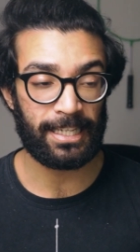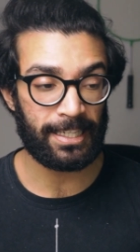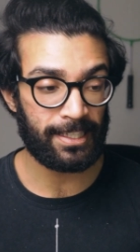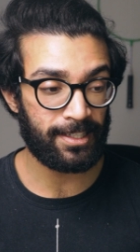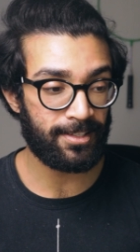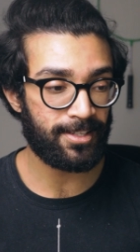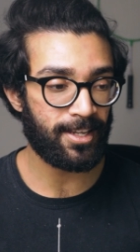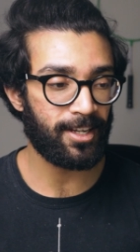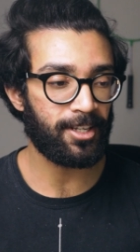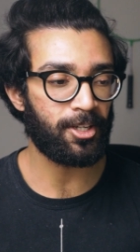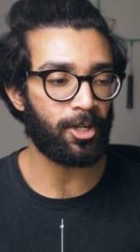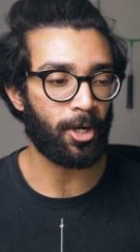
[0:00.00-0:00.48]

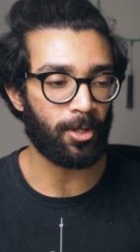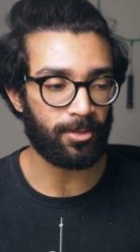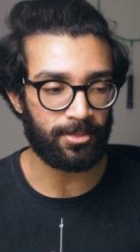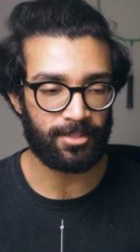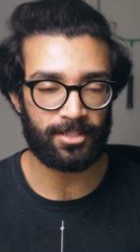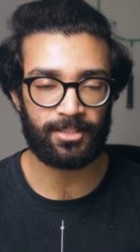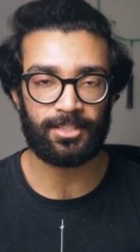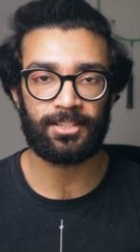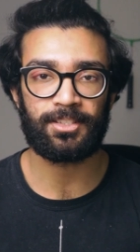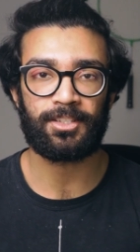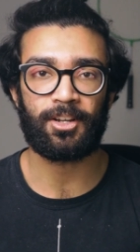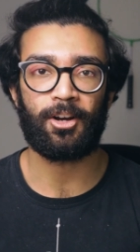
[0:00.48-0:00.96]
is a
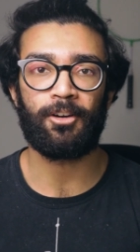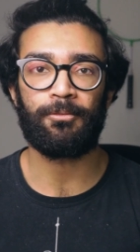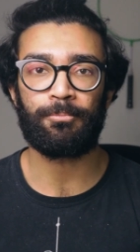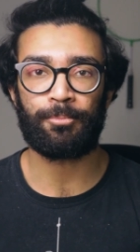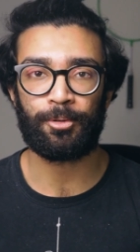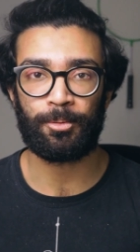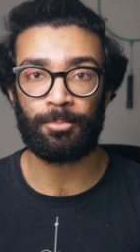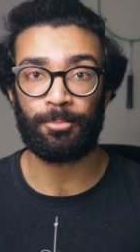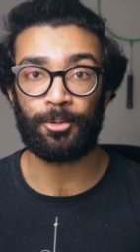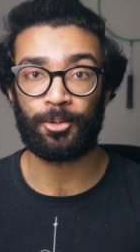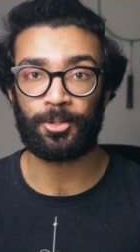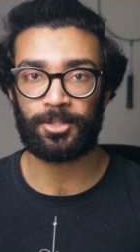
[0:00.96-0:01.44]
constant of
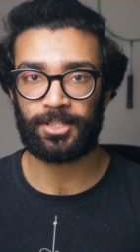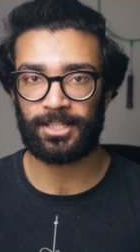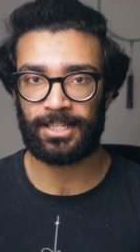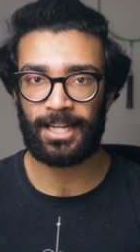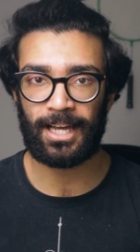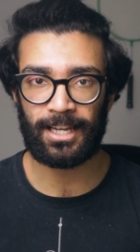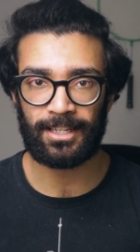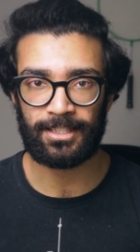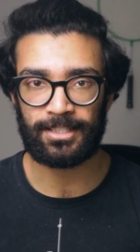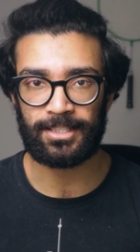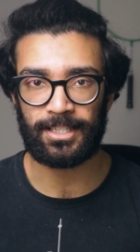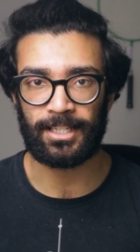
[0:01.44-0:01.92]

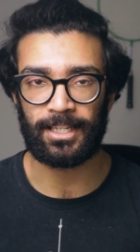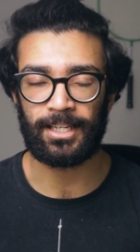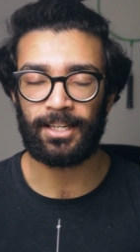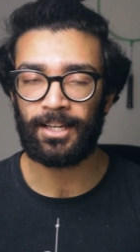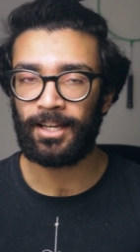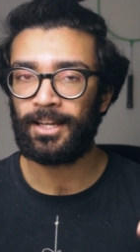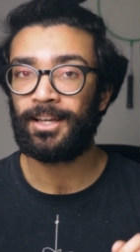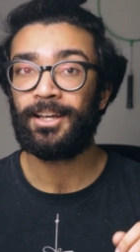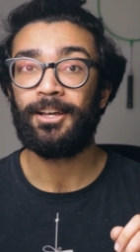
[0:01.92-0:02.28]
proportionality.